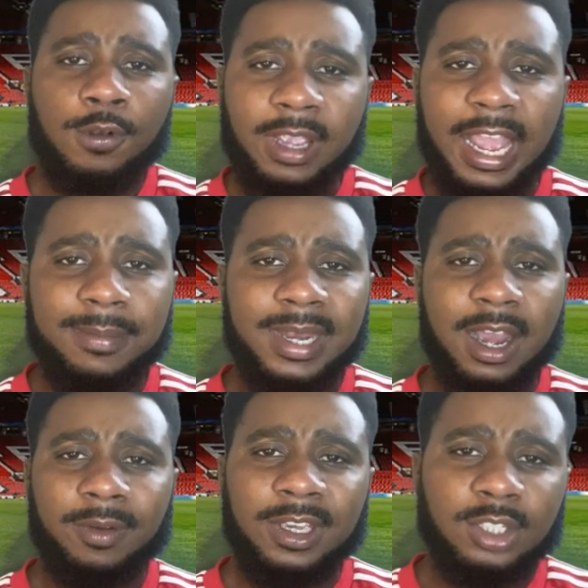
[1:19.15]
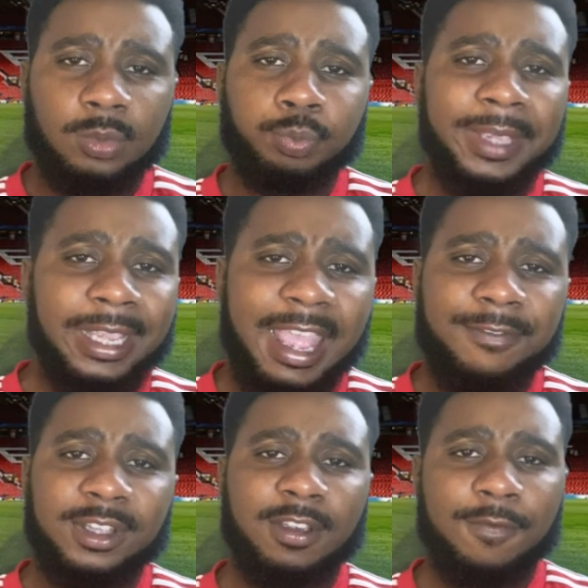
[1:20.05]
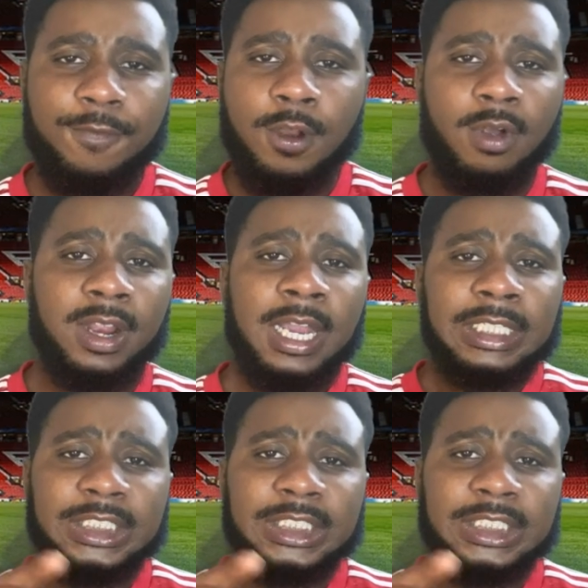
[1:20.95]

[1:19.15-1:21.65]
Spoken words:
Look at him now. He just beat Everton 3-1.